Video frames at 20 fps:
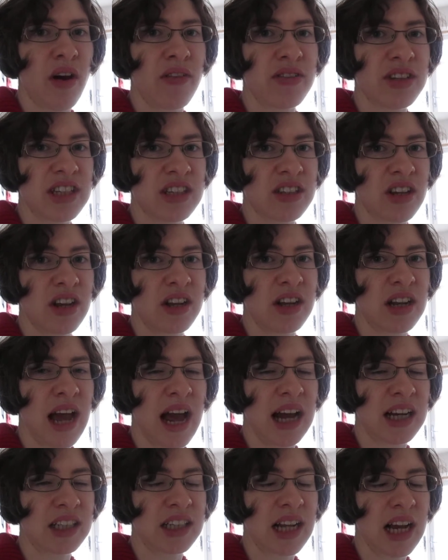obviously certain
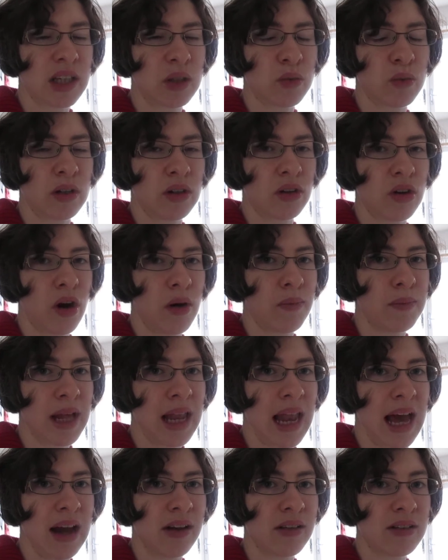hashtags will not be
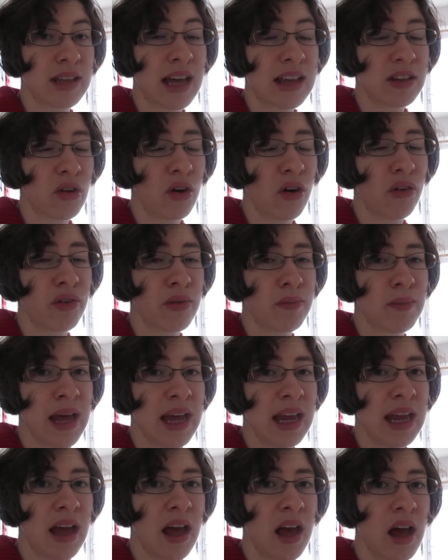allowed so that's all from
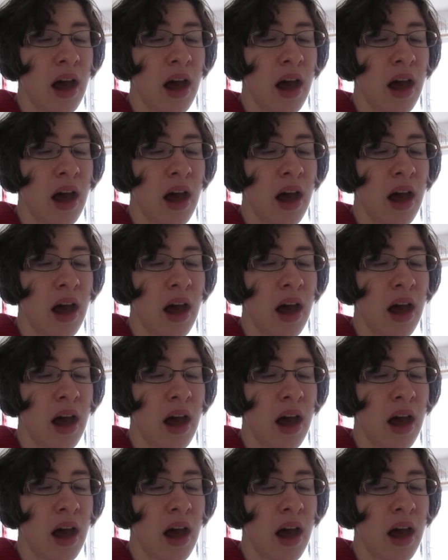me